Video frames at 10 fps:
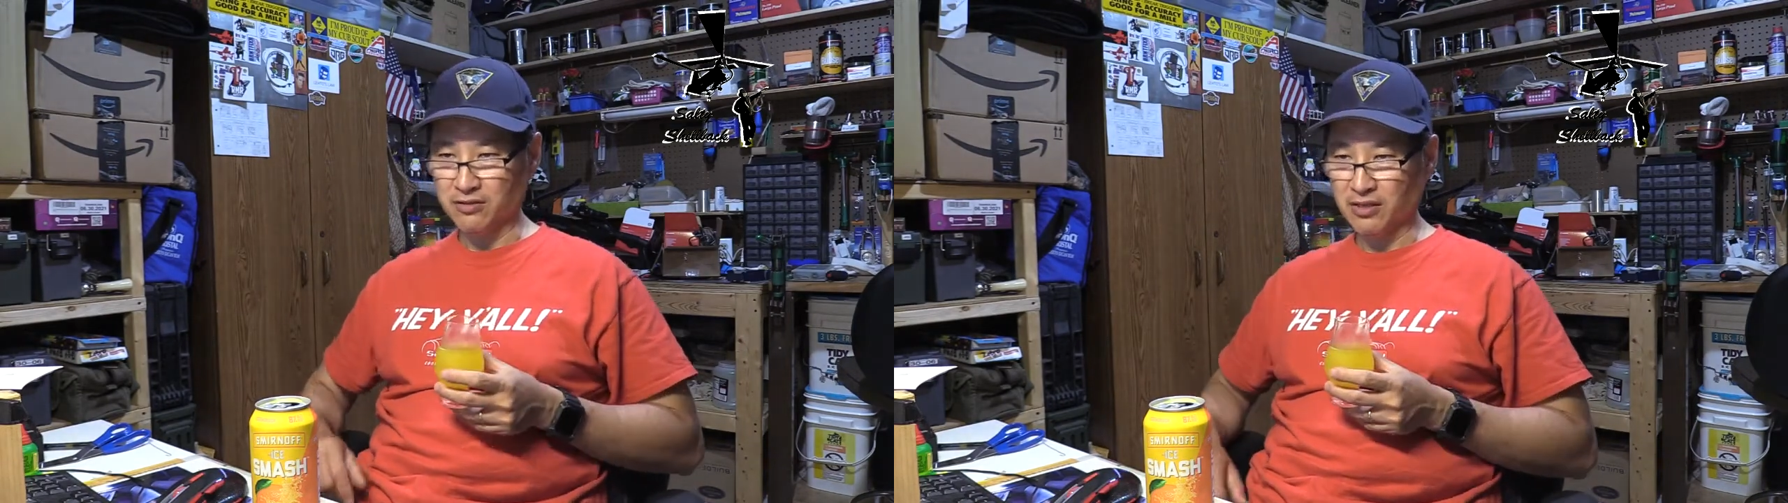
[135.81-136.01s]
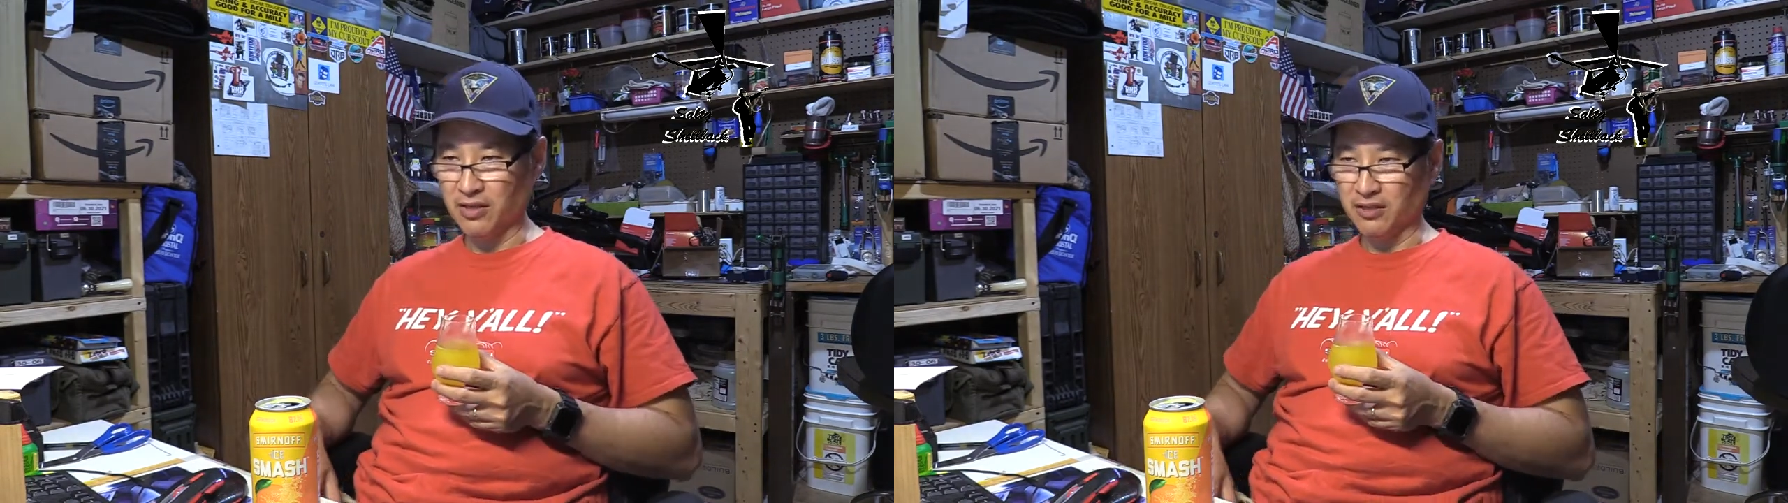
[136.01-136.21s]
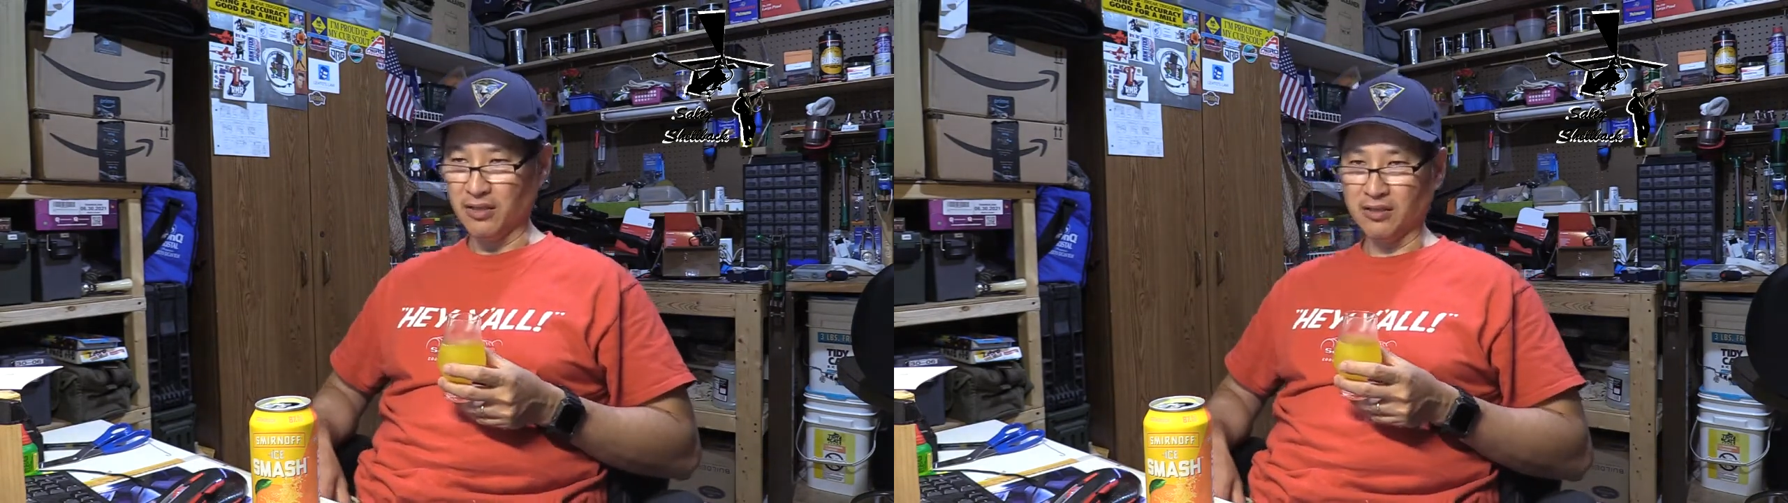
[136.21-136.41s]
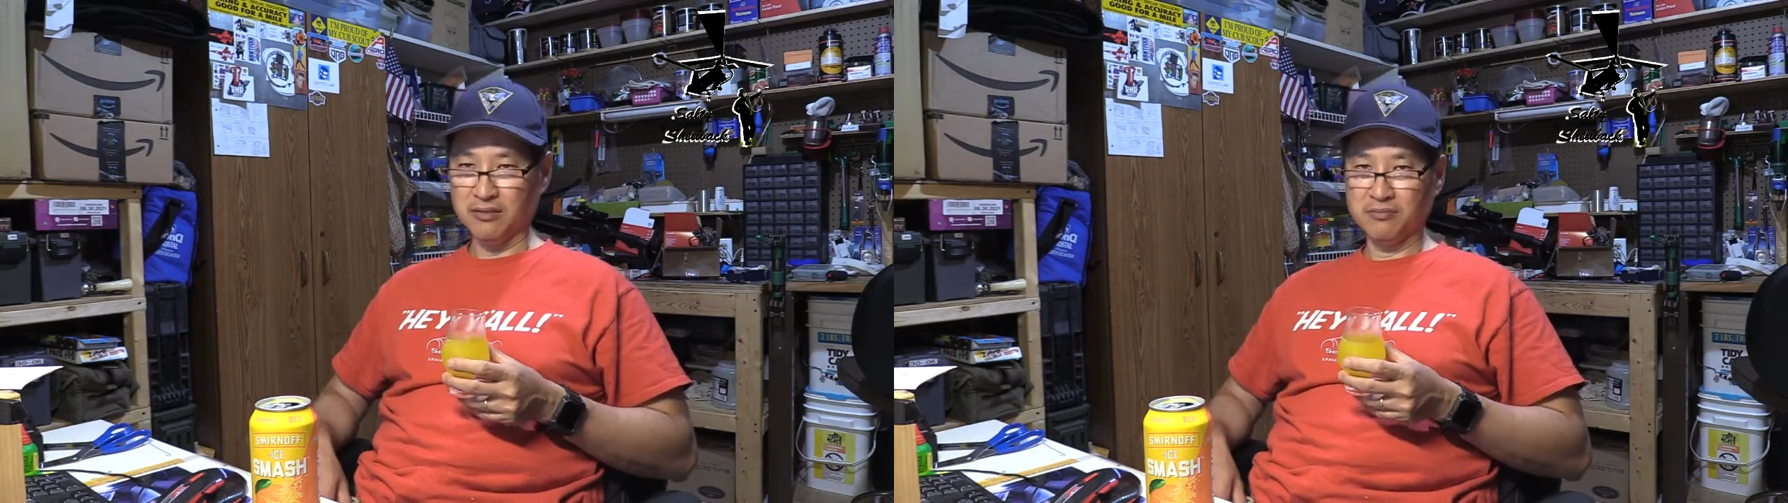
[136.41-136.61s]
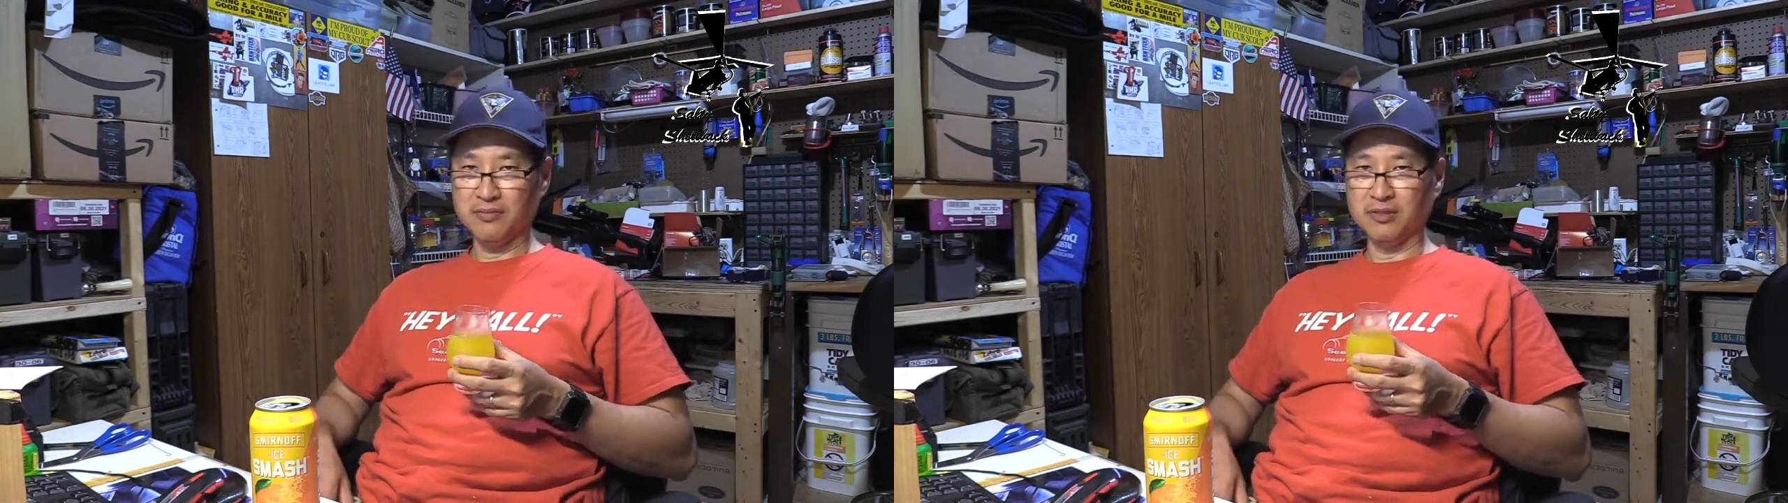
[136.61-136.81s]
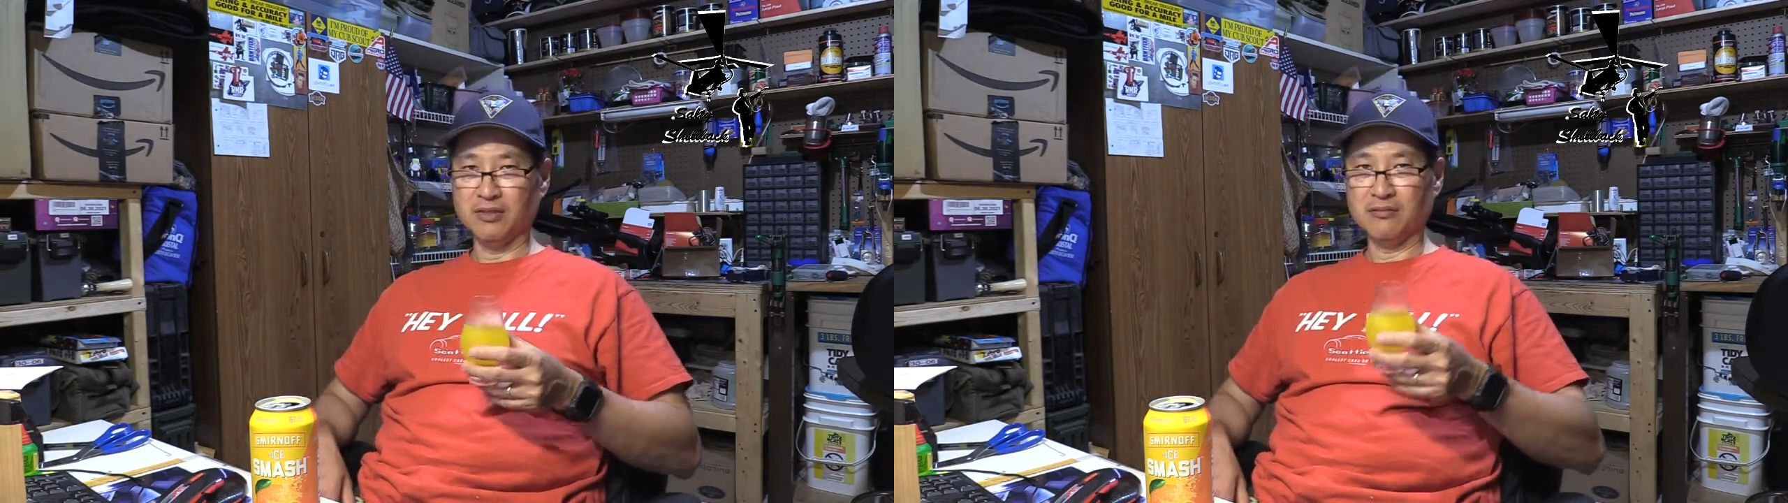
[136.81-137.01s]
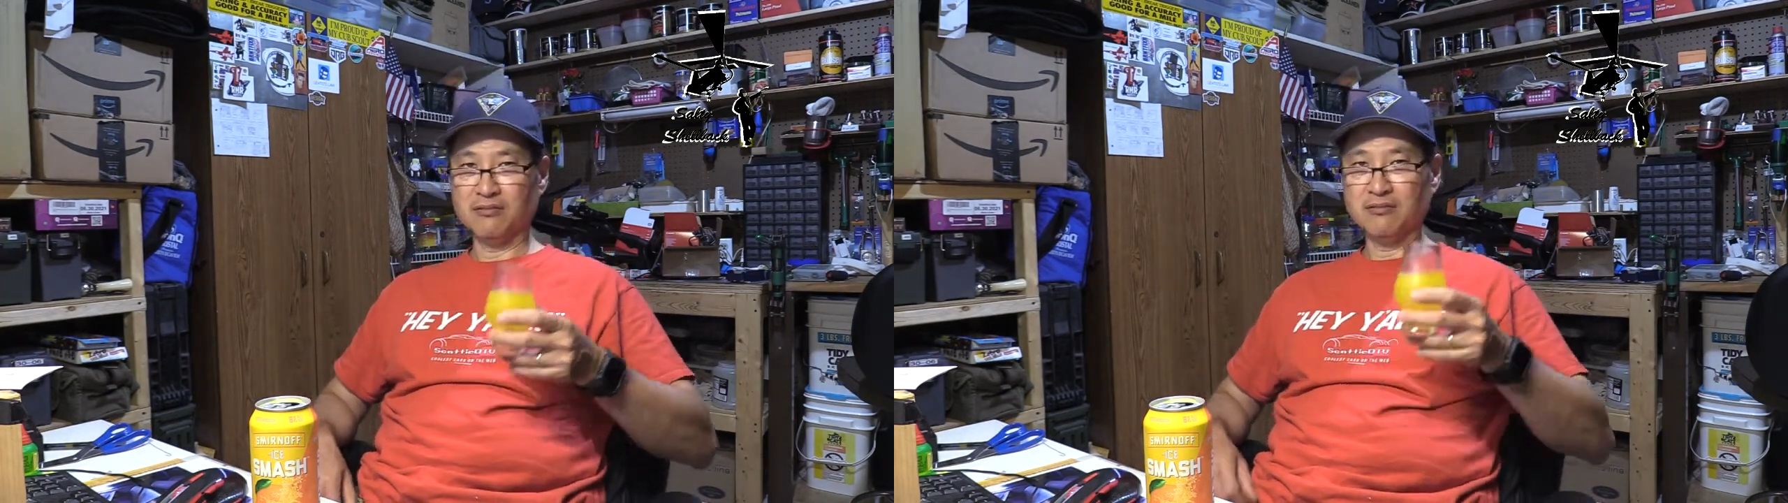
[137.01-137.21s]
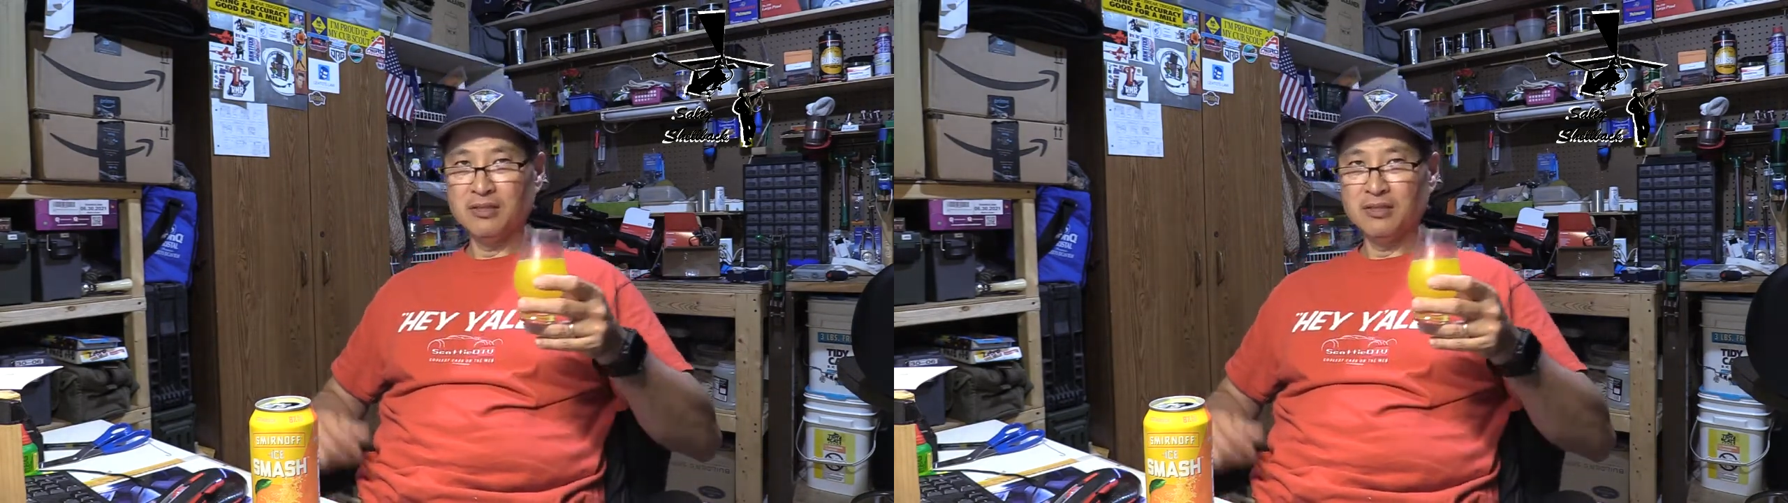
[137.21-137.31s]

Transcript: and say, uh, you know,